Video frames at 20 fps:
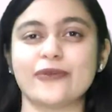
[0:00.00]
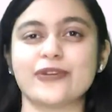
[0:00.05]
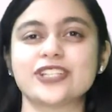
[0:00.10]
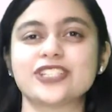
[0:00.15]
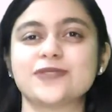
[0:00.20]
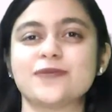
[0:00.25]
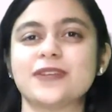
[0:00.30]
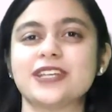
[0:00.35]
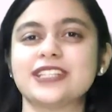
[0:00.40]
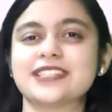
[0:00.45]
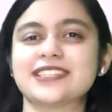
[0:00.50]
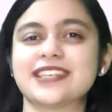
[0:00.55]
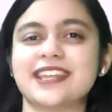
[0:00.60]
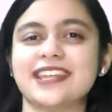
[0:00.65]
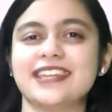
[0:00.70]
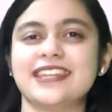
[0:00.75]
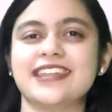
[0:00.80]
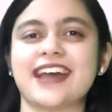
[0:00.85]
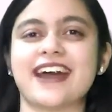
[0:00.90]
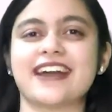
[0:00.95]
which means
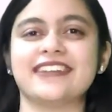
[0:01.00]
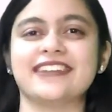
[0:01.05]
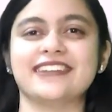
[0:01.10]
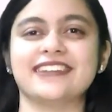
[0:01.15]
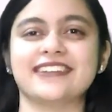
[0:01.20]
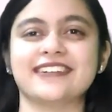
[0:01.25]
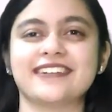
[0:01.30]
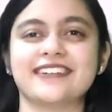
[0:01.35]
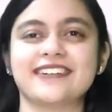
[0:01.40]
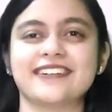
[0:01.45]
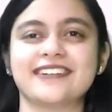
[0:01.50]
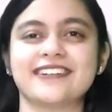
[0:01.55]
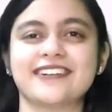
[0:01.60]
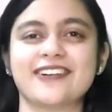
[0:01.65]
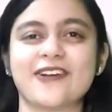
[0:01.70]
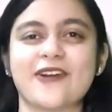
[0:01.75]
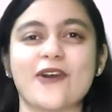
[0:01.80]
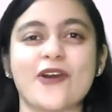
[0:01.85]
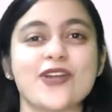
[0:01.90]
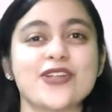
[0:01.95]
none
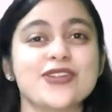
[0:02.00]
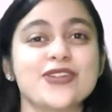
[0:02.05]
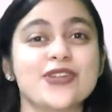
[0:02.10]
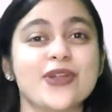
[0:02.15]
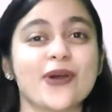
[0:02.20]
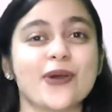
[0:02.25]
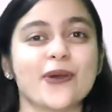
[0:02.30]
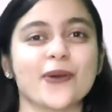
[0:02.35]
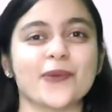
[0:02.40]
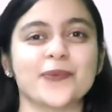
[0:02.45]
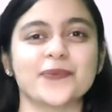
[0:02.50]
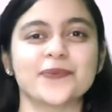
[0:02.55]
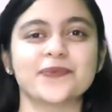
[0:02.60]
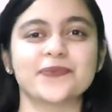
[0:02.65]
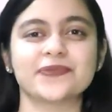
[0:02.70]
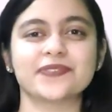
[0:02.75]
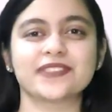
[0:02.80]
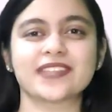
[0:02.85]
or no.